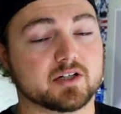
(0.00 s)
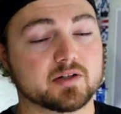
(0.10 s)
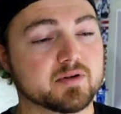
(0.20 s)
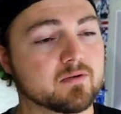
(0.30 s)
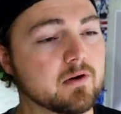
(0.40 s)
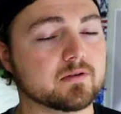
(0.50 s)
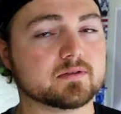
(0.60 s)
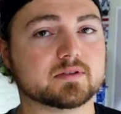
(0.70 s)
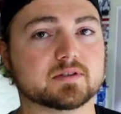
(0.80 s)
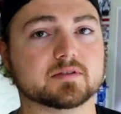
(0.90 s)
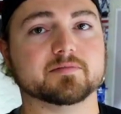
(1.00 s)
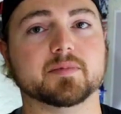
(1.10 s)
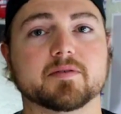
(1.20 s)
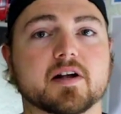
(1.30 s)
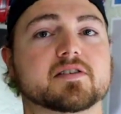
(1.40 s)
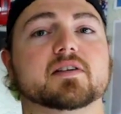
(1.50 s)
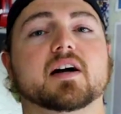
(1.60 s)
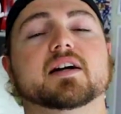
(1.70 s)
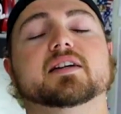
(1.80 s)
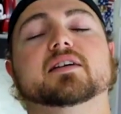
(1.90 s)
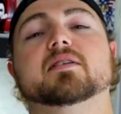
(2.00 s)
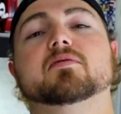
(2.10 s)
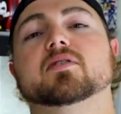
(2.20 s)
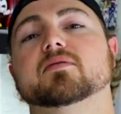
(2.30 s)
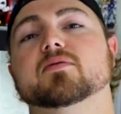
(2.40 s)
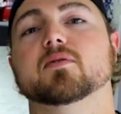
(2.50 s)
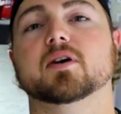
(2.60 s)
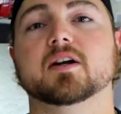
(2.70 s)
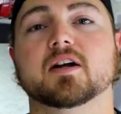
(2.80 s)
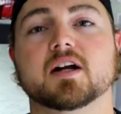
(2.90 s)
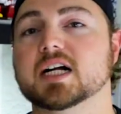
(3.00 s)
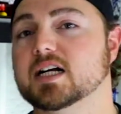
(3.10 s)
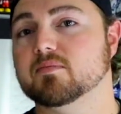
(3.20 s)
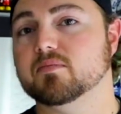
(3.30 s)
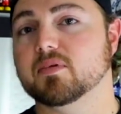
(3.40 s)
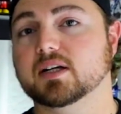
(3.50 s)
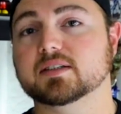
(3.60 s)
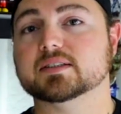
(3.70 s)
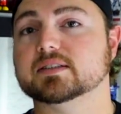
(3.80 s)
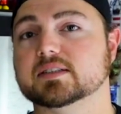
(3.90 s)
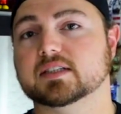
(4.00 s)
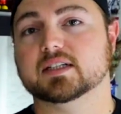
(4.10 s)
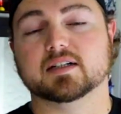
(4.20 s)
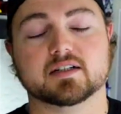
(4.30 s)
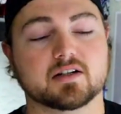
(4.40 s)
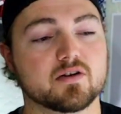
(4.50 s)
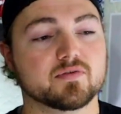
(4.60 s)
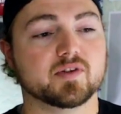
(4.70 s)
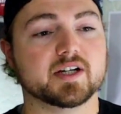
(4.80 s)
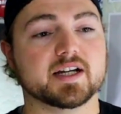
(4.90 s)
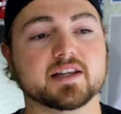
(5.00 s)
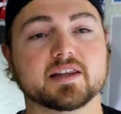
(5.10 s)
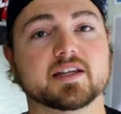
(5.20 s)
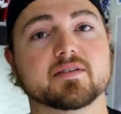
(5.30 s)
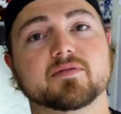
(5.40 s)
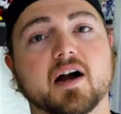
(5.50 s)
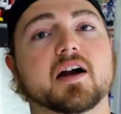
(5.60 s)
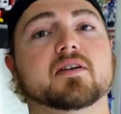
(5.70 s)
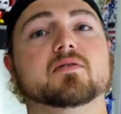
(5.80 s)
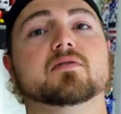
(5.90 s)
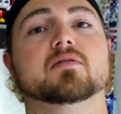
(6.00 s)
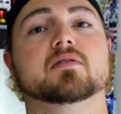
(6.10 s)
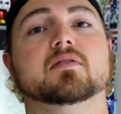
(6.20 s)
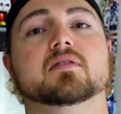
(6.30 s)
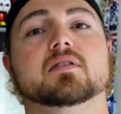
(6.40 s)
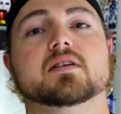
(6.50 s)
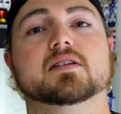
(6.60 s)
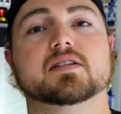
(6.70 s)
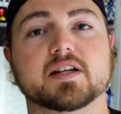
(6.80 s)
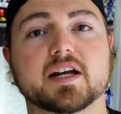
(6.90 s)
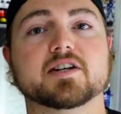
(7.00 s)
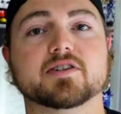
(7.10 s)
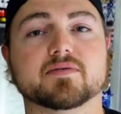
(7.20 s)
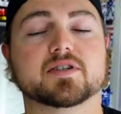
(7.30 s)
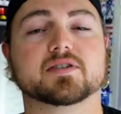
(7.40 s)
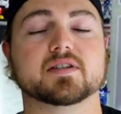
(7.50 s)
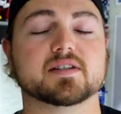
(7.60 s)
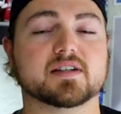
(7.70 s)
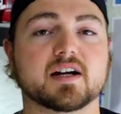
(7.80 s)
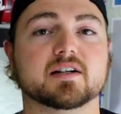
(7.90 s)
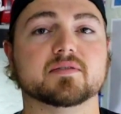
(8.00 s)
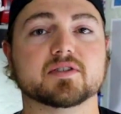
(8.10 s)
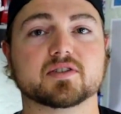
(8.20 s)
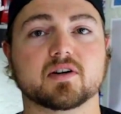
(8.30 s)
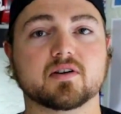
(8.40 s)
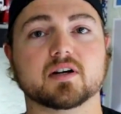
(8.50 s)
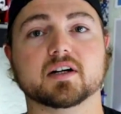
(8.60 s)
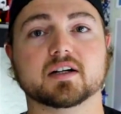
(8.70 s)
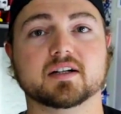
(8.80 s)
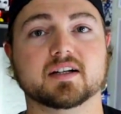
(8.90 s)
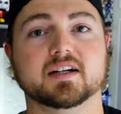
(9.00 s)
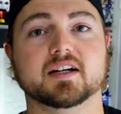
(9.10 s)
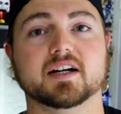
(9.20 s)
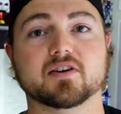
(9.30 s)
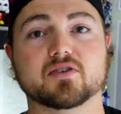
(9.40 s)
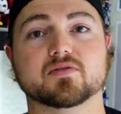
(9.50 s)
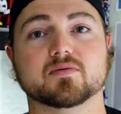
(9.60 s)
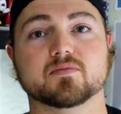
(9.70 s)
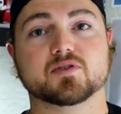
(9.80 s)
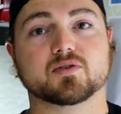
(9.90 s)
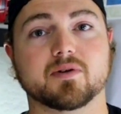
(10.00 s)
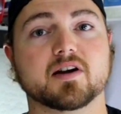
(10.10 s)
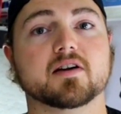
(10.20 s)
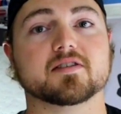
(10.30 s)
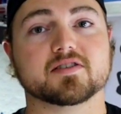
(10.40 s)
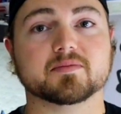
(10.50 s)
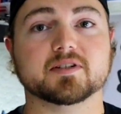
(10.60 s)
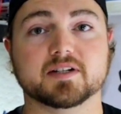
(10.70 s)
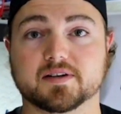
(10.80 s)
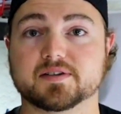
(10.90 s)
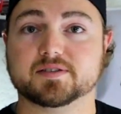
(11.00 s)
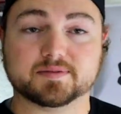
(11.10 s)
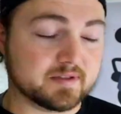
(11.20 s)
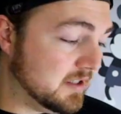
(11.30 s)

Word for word: Could be wrong. Maybe that's the idea they were looking for. But hopefully in the final stage of this design of this car, it goes from square to something else.